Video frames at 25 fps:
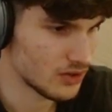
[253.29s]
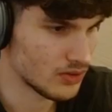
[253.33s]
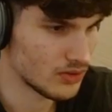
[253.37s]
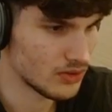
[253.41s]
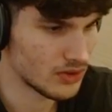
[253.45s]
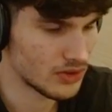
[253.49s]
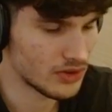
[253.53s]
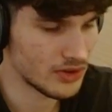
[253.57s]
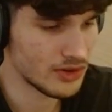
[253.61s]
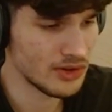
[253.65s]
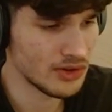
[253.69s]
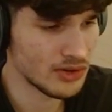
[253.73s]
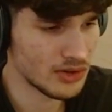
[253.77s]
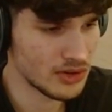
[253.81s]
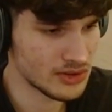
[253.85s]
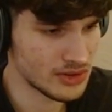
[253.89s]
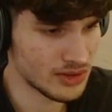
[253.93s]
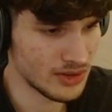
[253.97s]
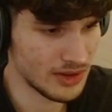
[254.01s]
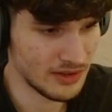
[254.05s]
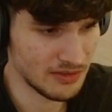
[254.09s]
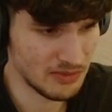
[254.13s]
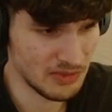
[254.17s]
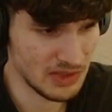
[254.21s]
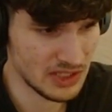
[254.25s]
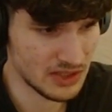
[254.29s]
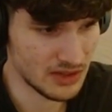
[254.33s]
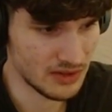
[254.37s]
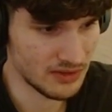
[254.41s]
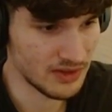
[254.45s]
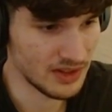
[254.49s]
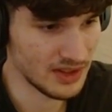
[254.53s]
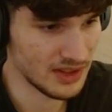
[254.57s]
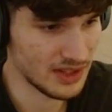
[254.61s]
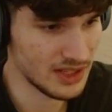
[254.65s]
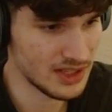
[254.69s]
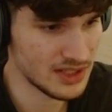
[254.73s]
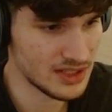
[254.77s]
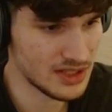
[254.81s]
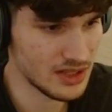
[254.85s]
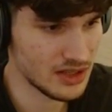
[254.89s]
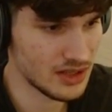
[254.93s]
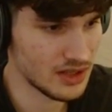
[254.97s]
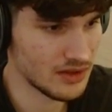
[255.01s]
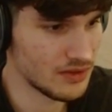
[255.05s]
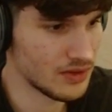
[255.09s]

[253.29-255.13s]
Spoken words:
Or you also have Mr. Fantastic.